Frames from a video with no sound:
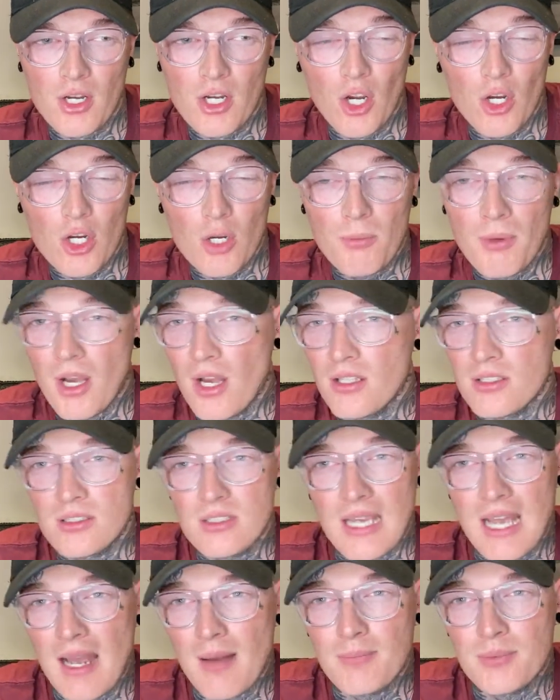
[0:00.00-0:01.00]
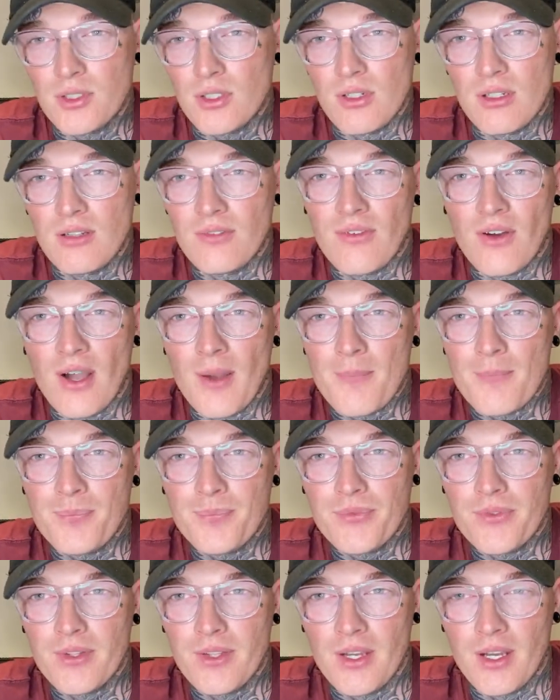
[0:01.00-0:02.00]
cocoa butter is absolutely fine.
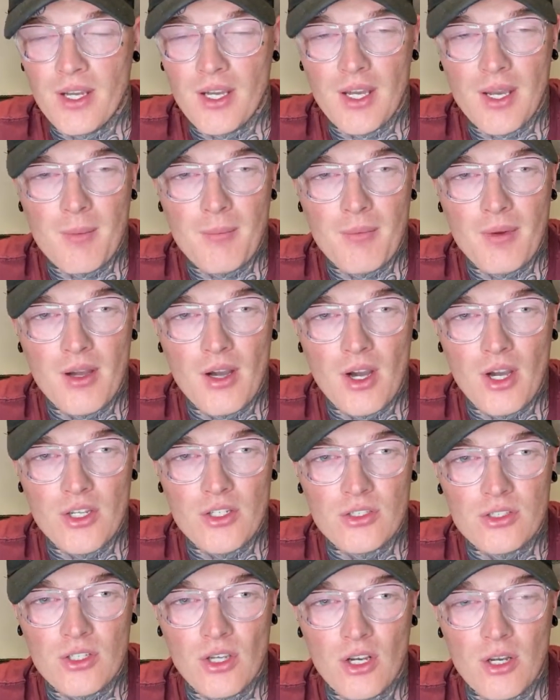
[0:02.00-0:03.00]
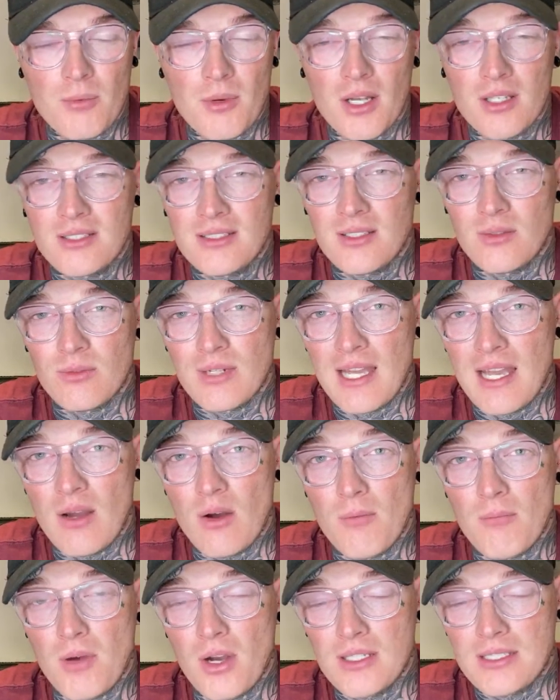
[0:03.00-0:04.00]
I use cocoa butter still now
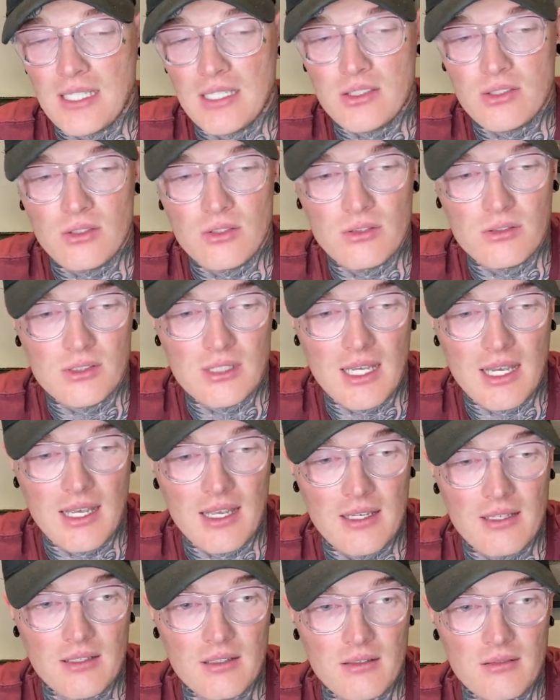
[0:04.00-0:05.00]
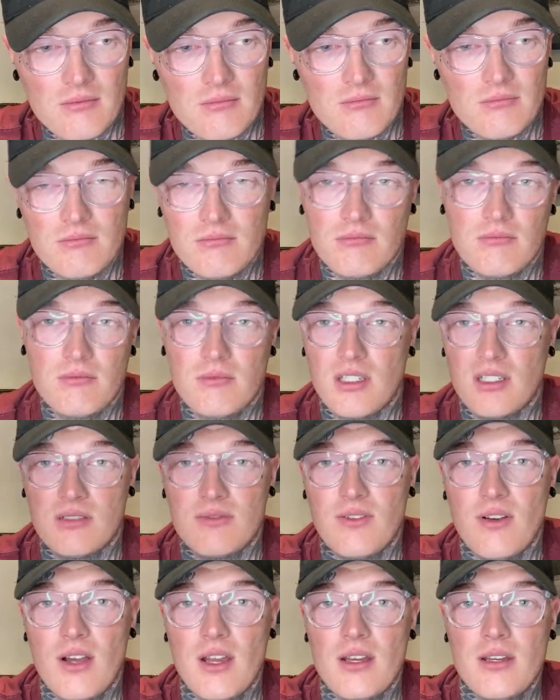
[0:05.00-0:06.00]
on my tattoos and it's
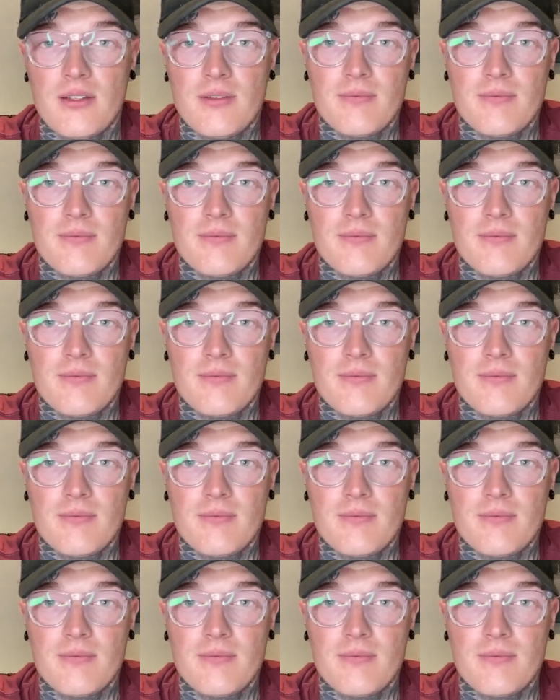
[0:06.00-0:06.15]
fine.